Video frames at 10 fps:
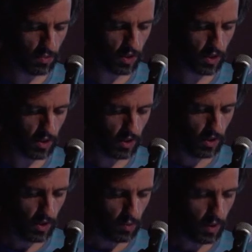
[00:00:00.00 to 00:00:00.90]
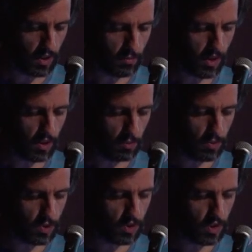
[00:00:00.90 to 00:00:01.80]
work, while Americo
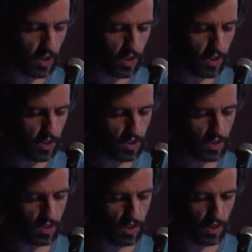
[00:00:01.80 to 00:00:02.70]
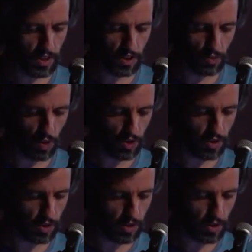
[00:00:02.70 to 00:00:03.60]
puts the dirty dishes in the
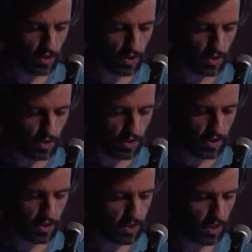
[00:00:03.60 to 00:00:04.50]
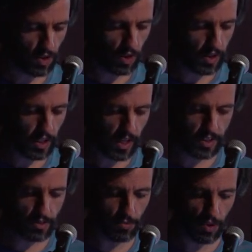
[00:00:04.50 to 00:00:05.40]
dishwasher. This is the core he
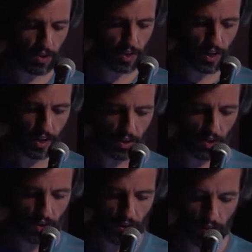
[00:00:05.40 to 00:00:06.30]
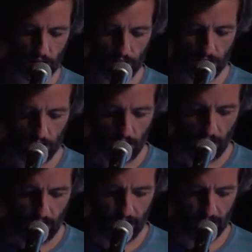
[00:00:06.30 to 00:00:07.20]
hates more than any on earth.
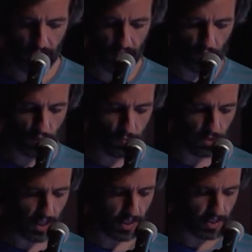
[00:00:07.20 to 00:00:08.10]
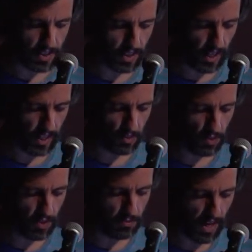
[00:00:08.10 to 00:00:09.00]
Handling those plates caked
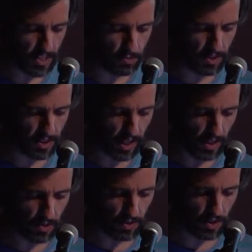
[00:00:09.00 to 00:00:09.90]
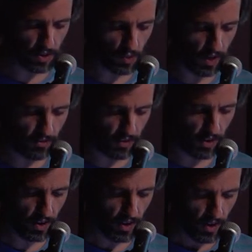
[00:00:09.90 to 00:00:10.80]
with mashed potatoes and
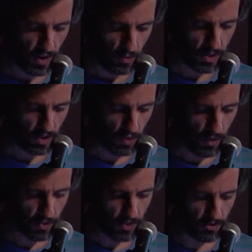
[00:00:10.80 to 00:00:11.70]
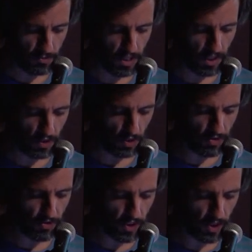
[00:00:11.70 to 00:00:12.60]
gravy, with scraps of meat or
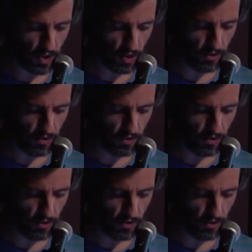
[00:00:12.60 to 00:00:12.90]
fish or